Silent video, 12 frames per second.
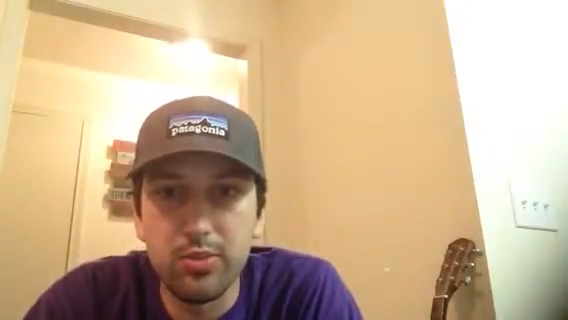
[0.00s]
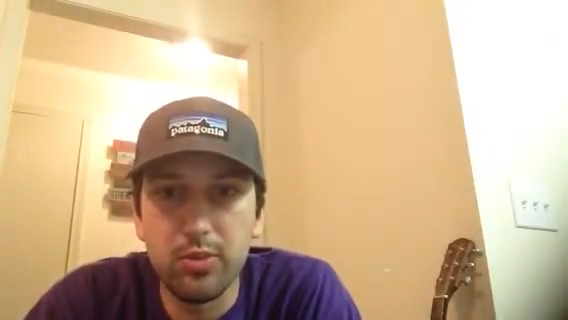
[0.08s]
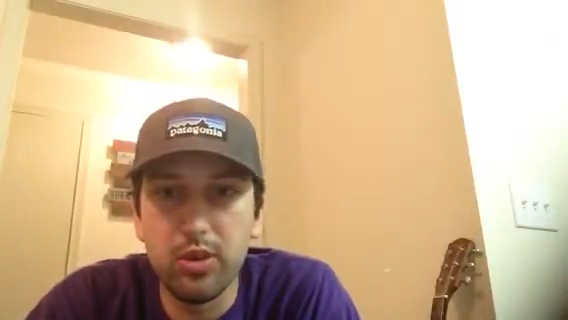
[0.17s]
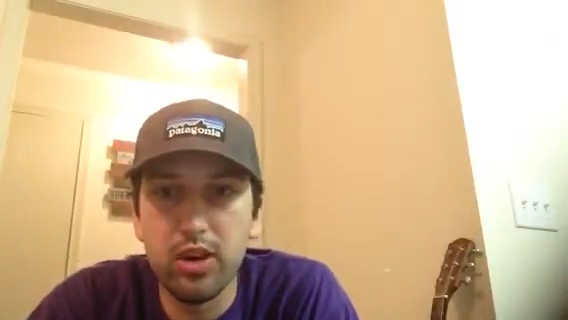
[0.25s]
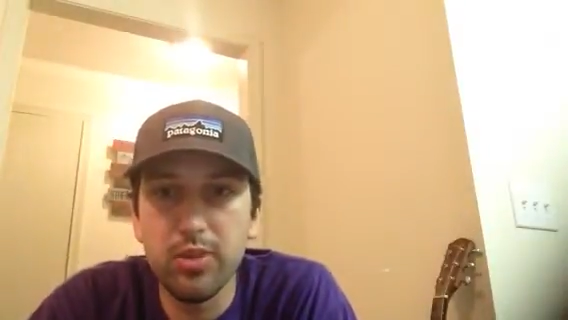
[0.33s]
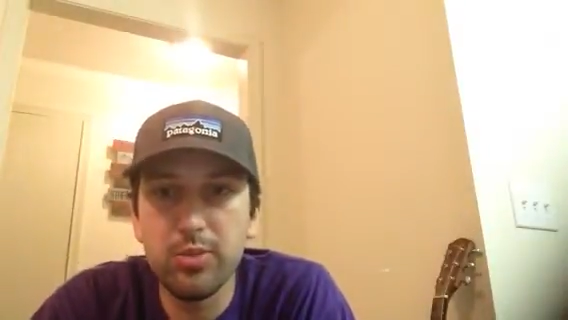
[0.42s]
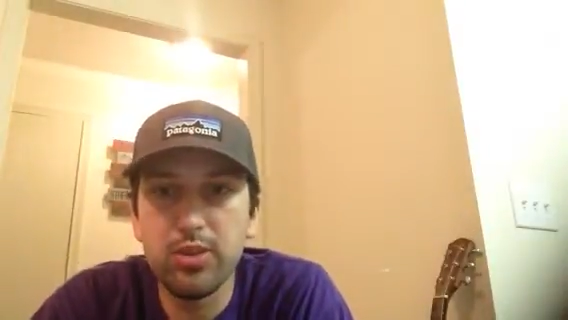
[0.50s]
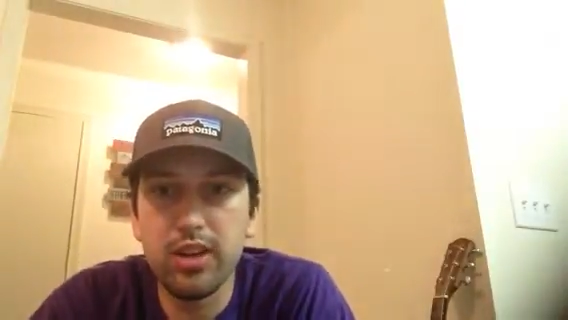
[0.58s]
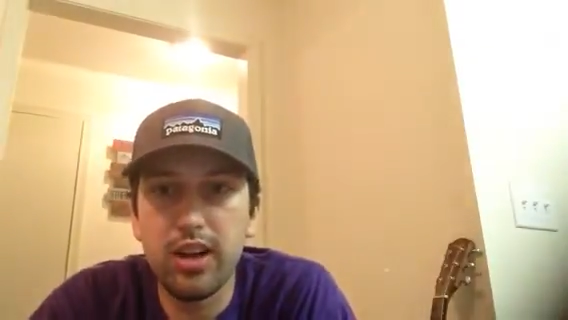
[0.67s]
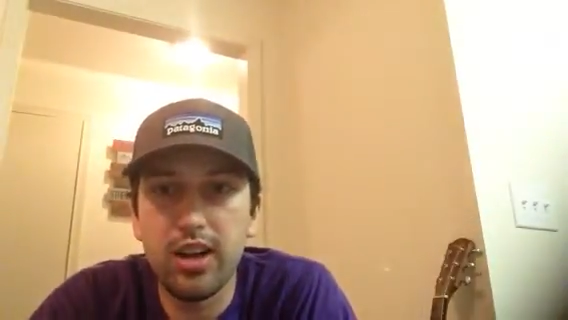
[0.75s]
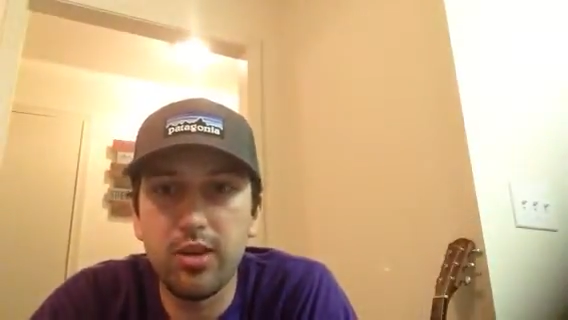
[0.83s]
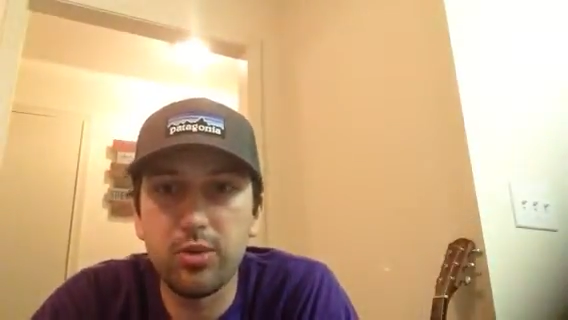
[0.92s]
Well, Hubble and
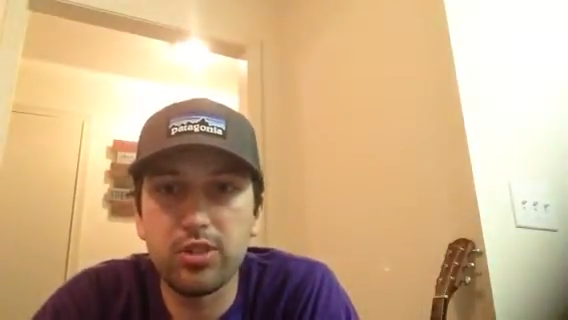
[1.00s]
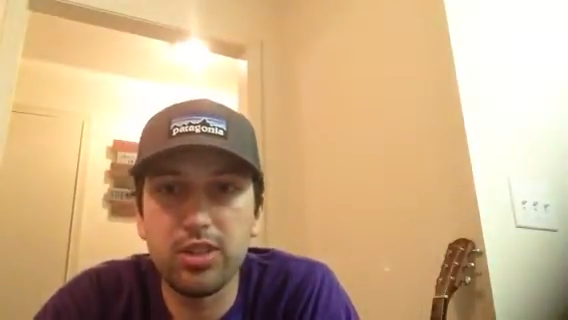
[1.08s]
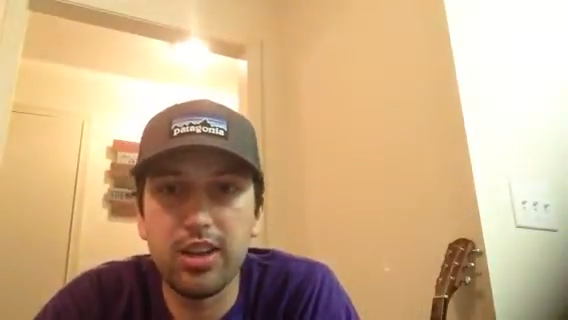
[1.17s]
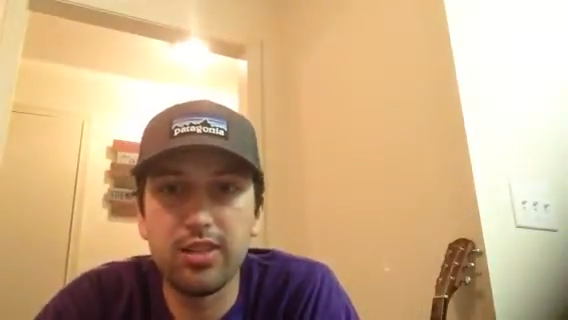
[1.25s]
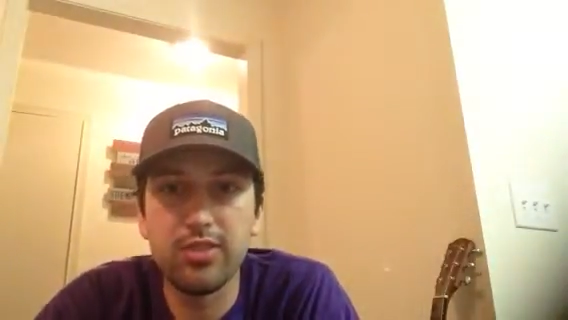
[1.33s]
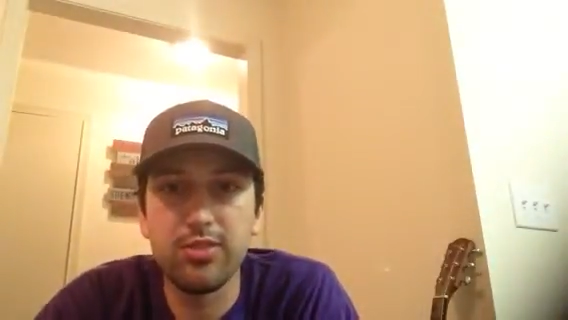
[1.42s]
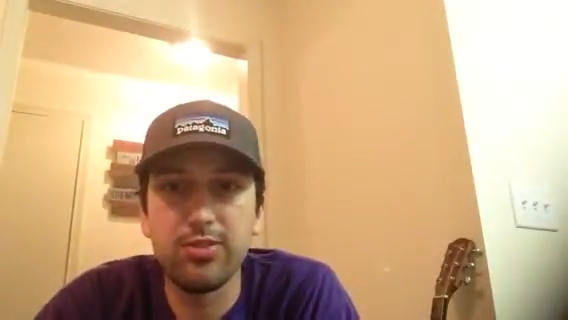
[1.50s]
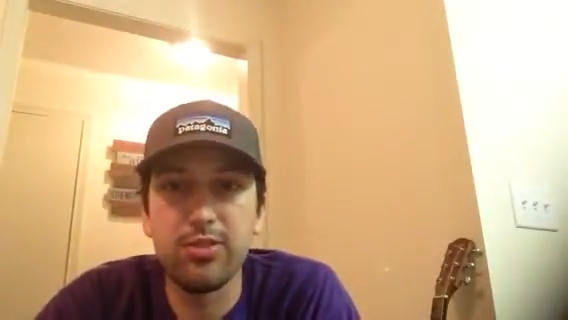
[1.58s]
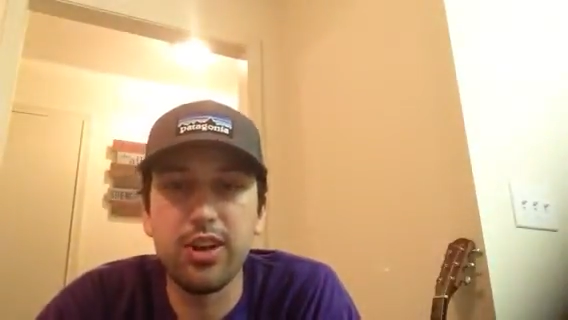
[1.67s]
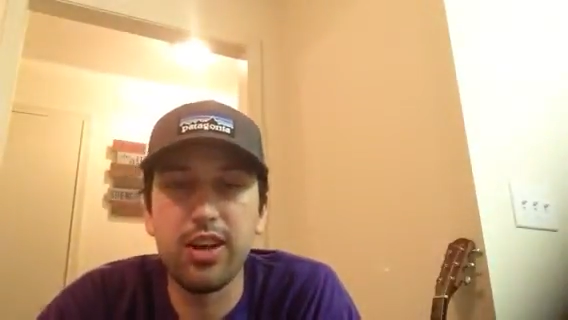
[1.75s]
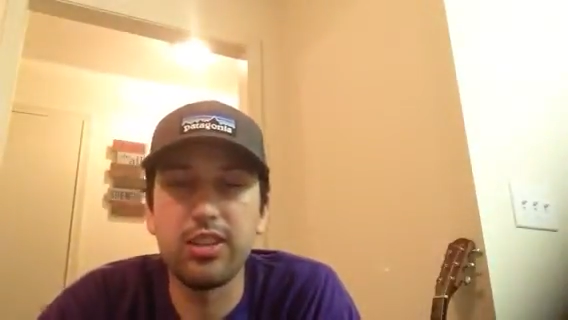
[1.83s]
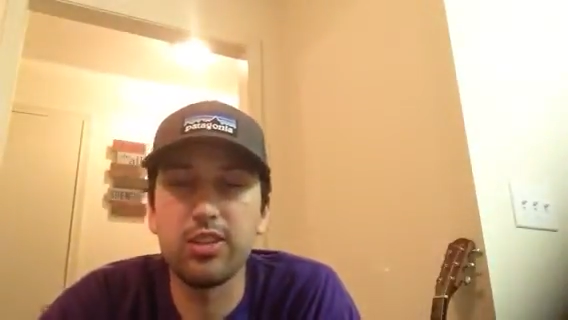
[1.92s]
I were trying to
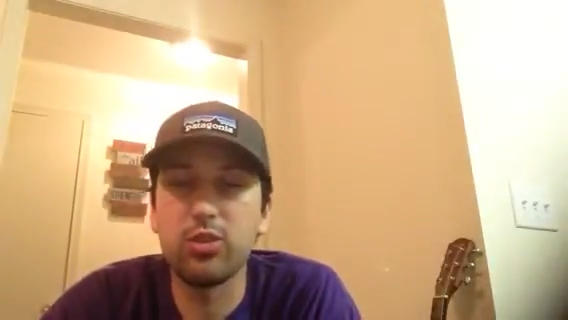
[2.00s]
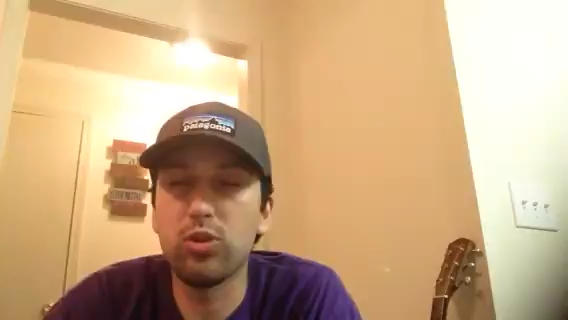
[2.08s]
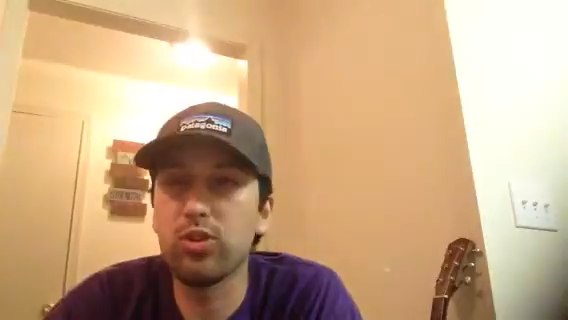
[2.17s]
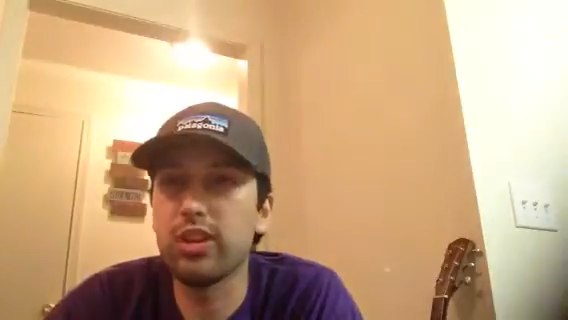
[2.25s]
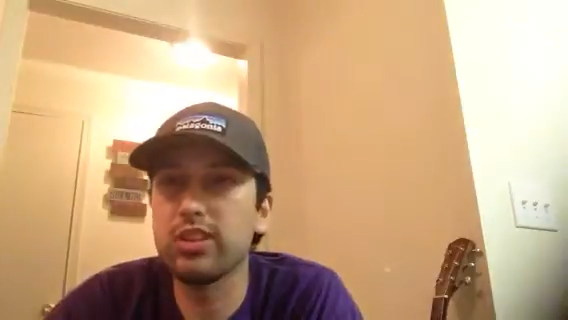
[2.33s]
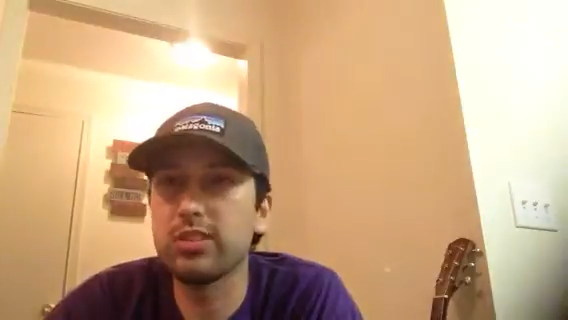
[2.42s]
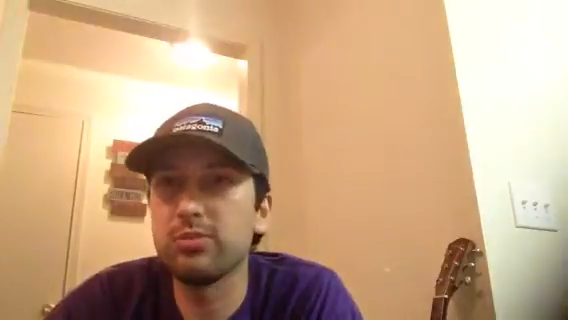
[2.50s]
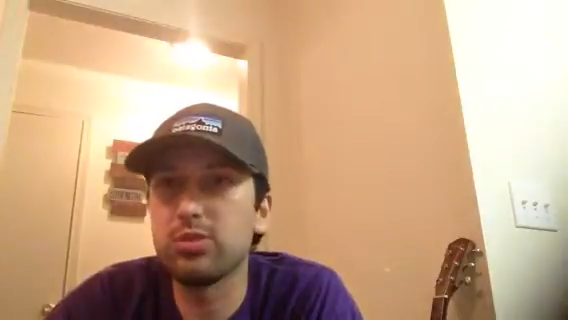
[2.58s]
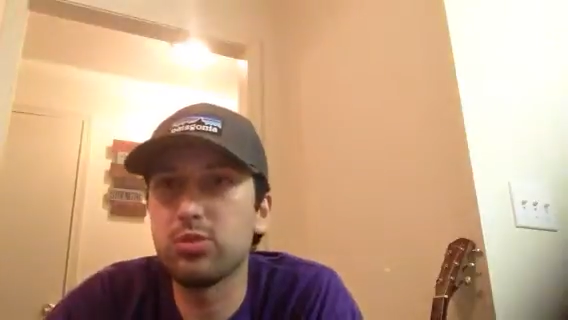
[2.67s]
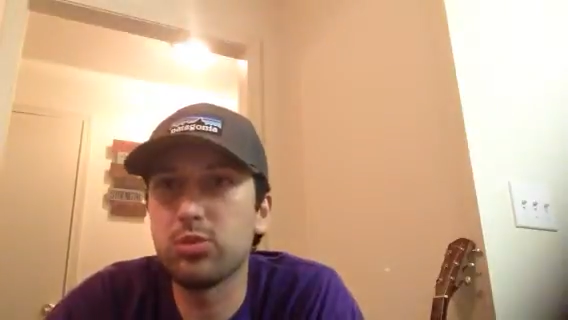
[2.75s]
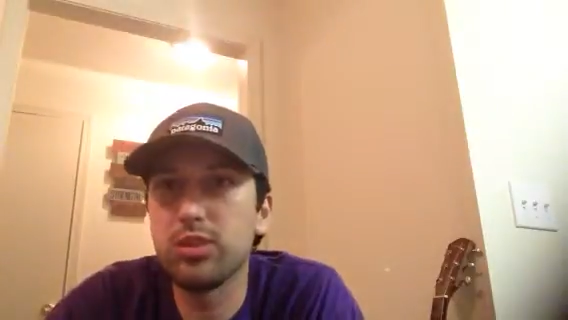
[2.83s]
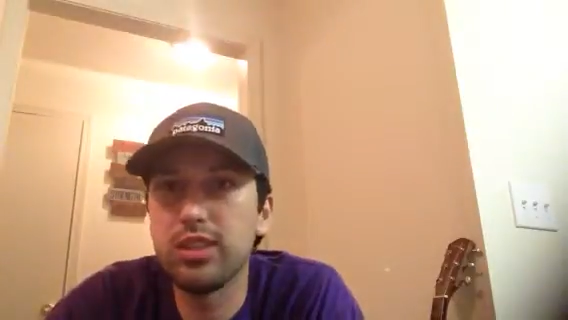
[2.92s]
find the correlation
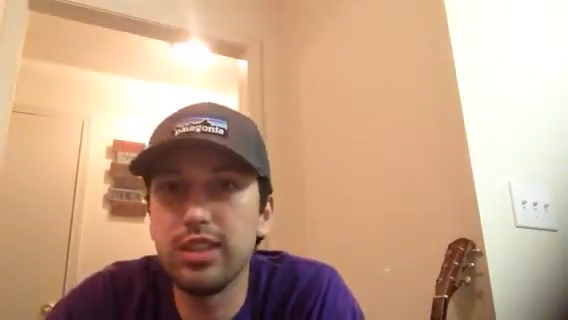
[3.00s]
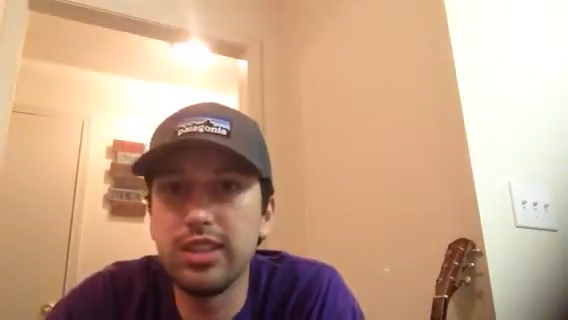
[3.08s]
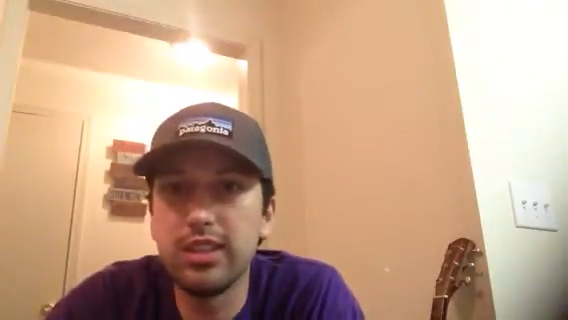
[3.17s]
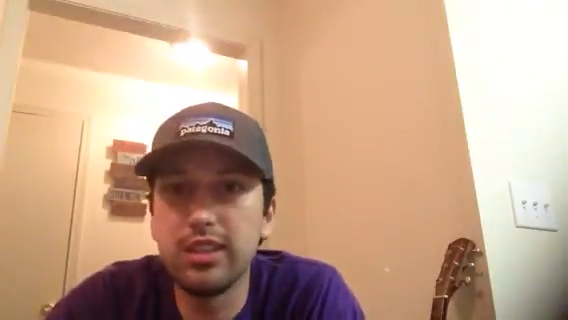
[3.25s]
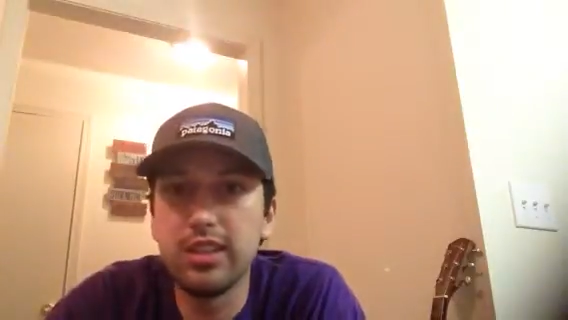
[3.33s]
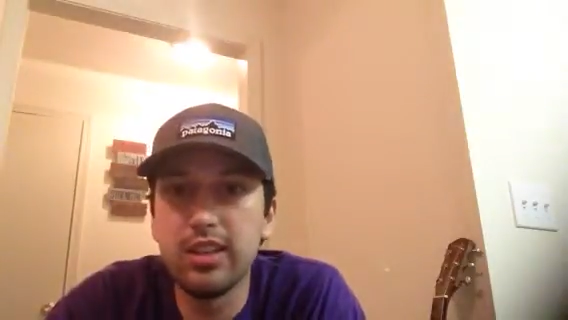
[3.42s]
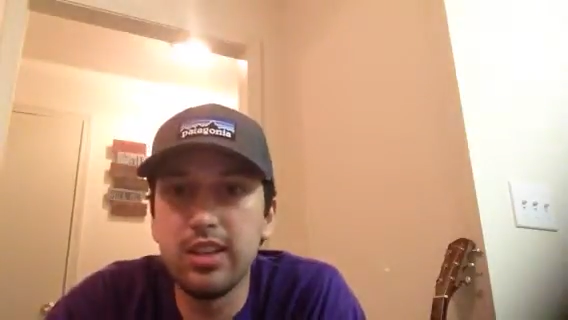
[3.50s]
between